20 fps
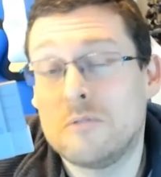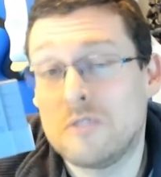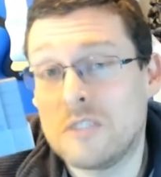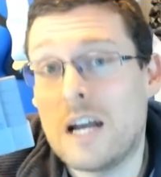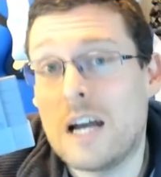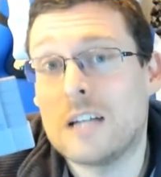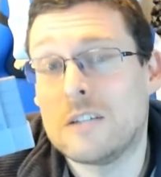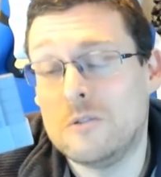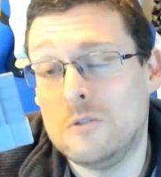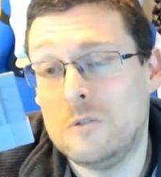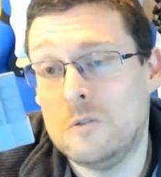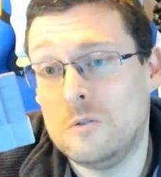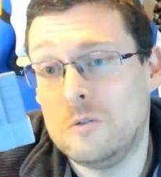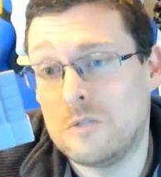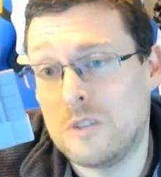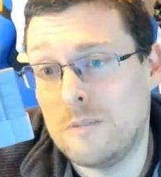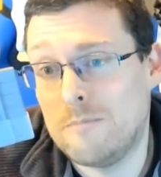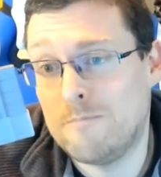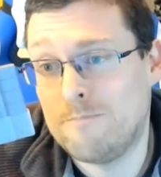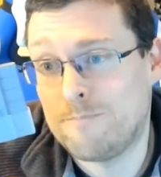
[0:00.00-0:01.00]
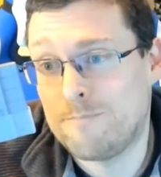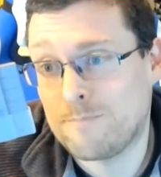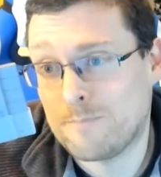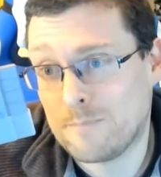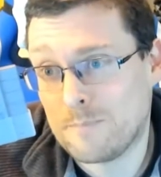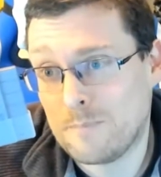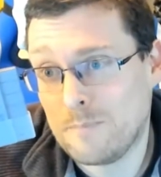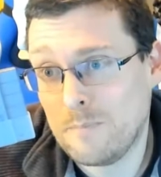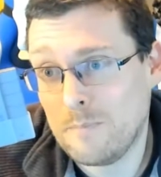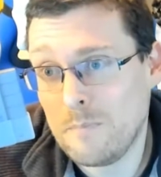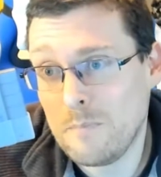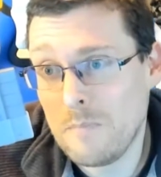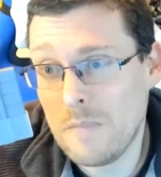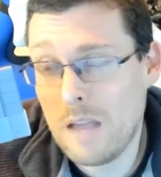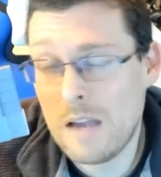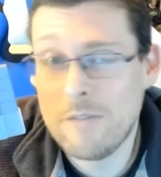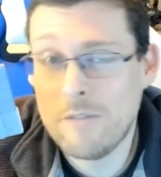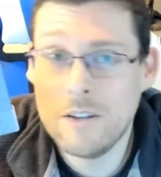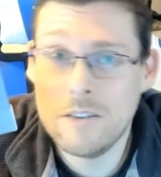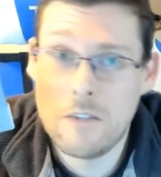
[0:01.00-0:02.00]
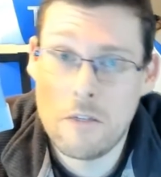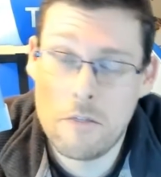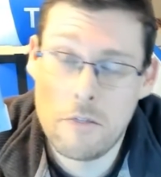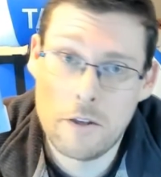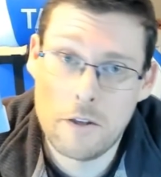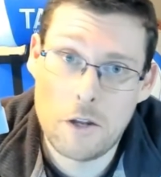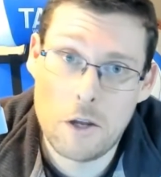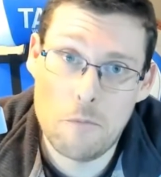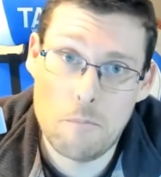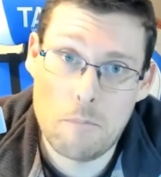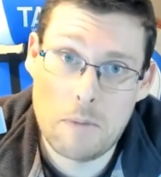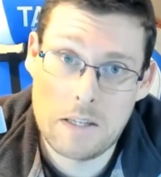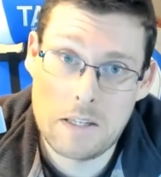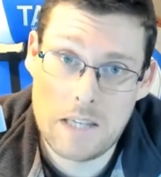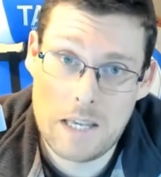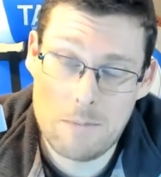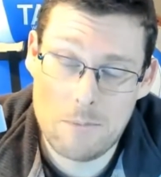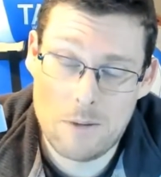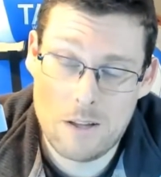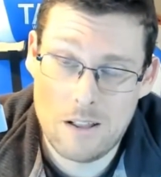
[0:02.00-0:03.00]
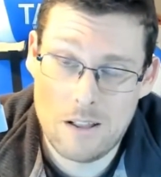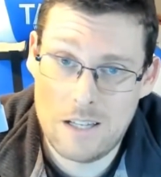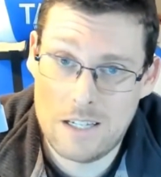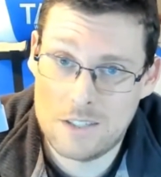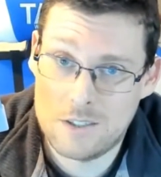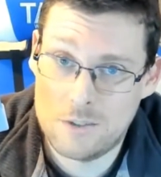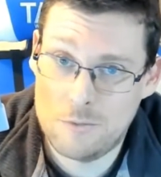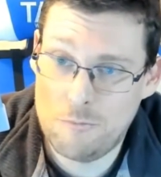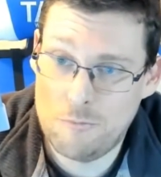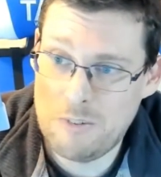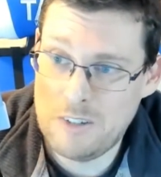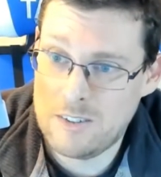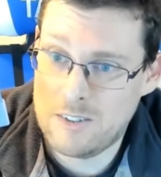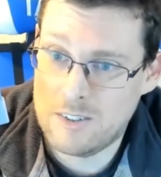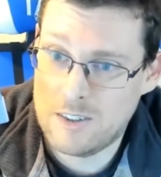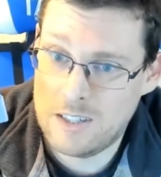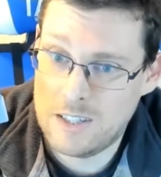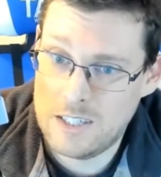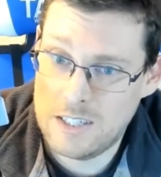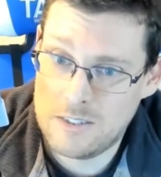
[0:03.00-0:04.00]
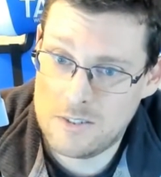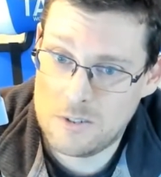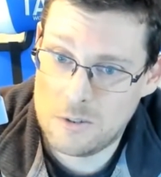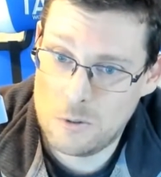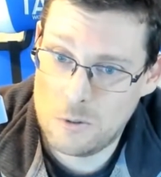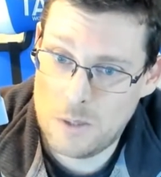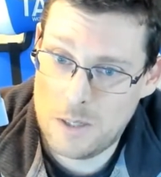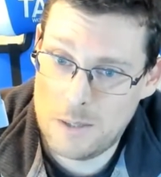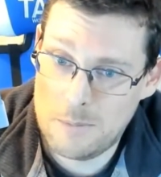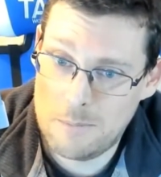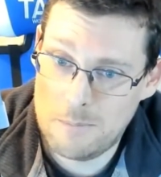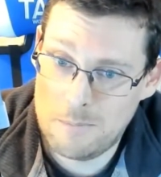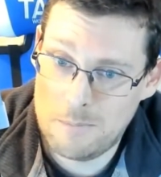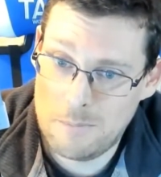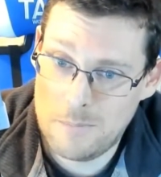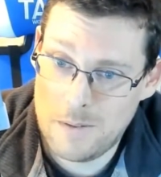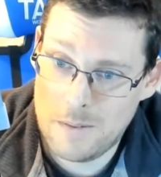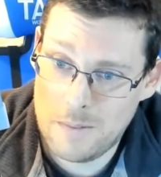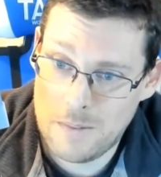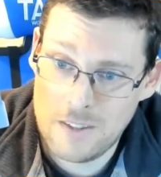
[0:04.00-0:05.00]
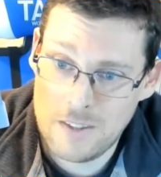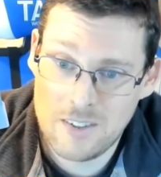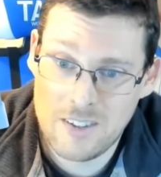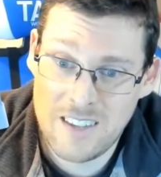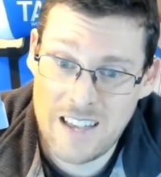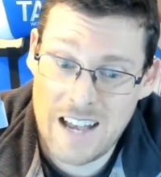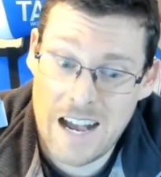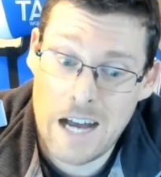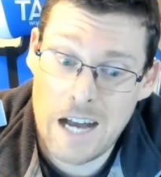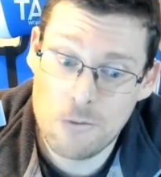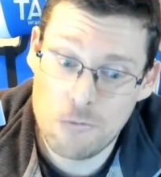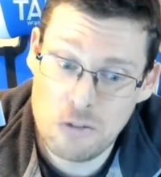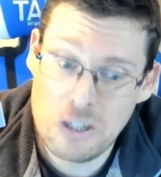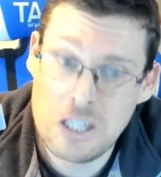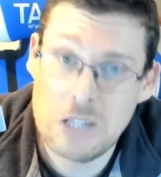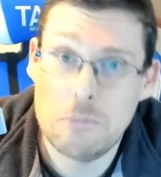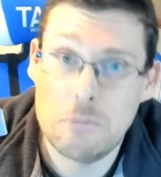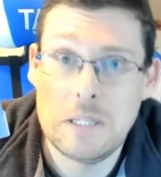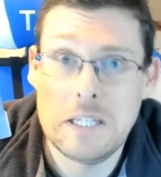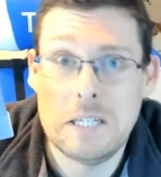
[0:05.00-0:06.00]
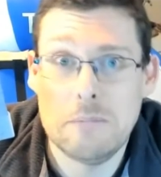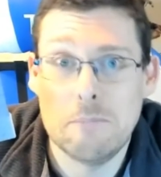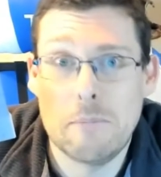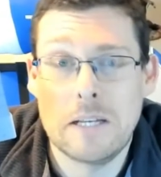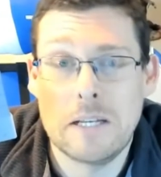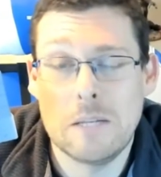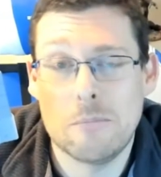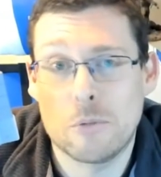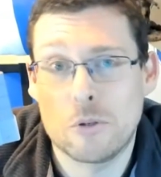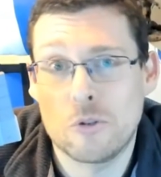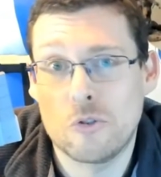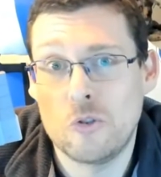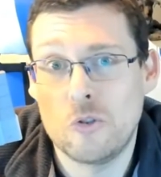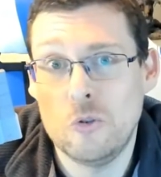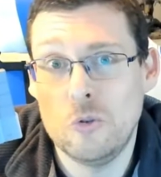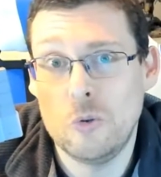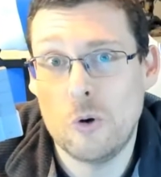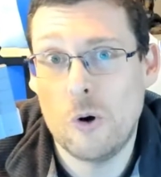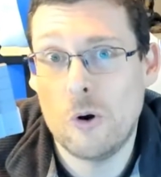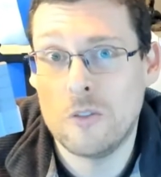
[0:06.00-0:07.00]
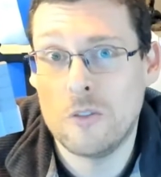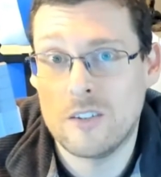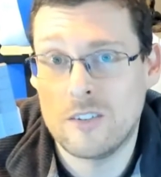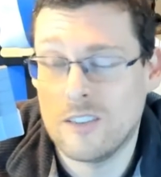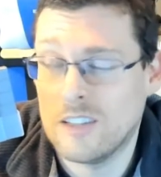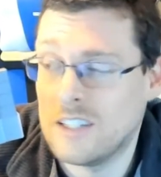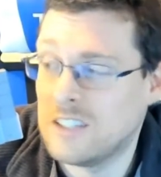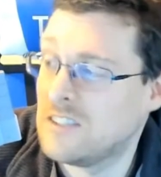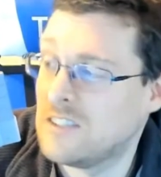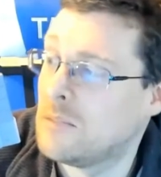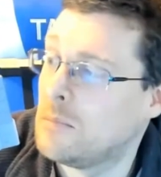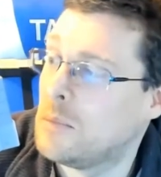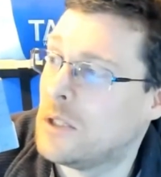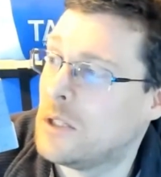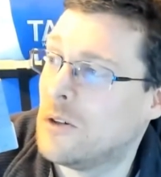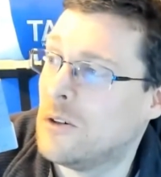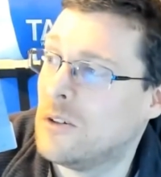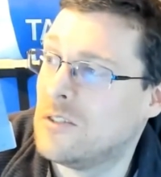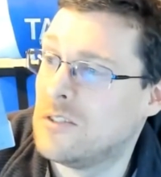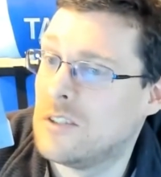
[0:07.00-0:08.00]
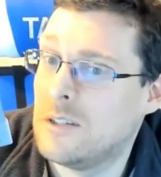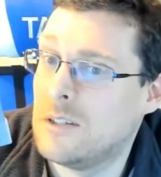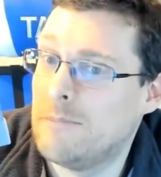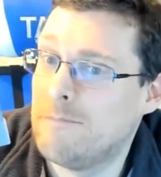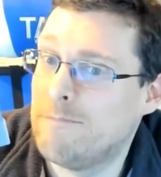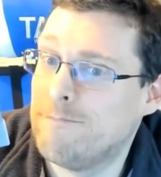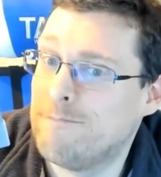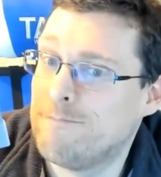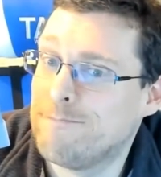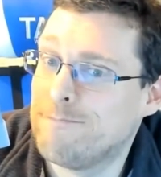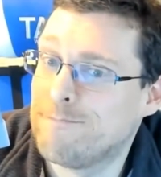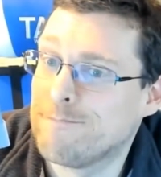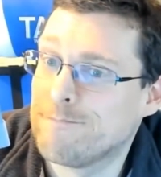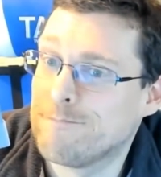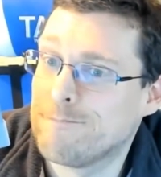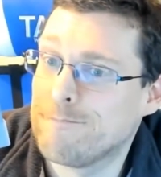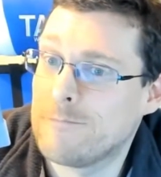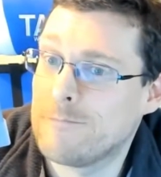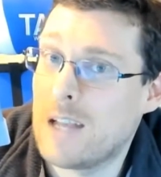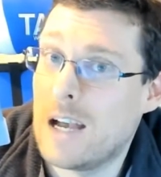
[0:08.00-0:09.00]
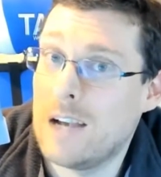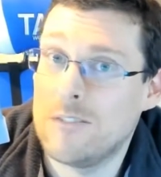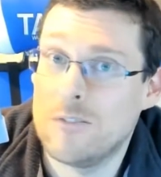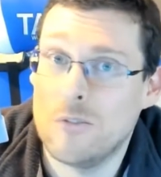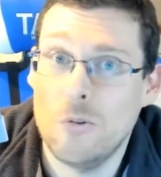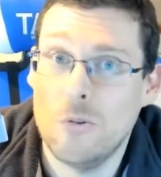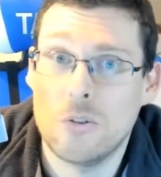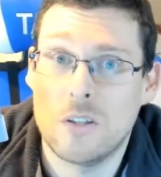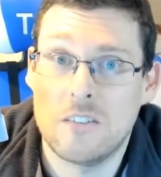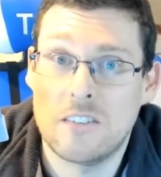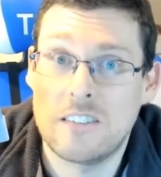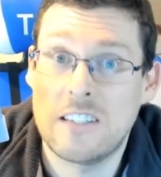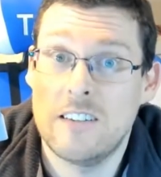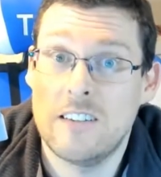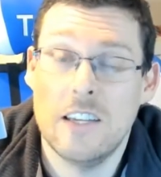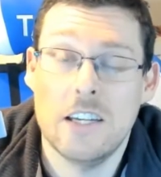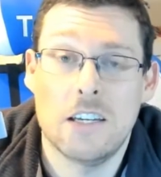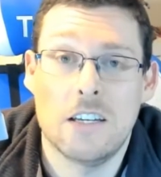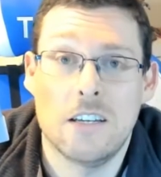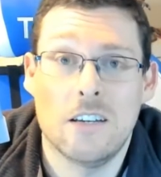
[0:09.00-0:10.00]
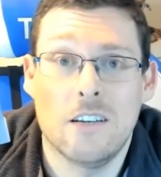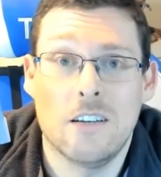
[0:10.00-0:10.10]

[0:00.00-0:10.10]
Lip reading: sad news, I've had to thin out my game collection recently, so this can't really be my number 2 on this list because I sold it today